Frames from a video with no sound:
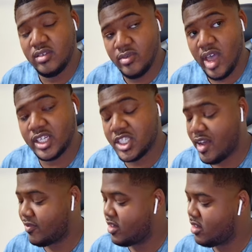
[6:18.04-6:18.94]
We got
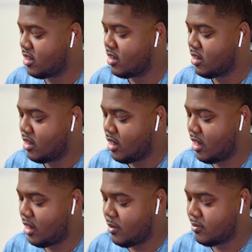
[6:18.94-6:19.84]
shafted.
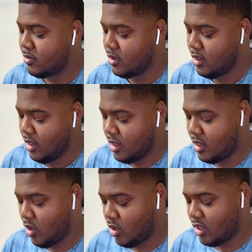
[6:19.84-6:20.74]
Um, and
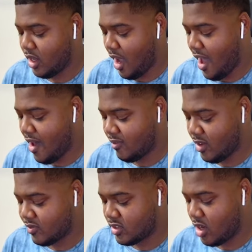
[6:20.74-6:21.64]
the only thing I have
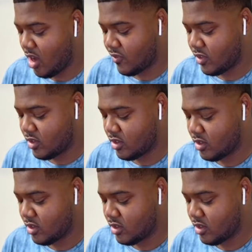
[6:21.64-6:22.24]
left to offer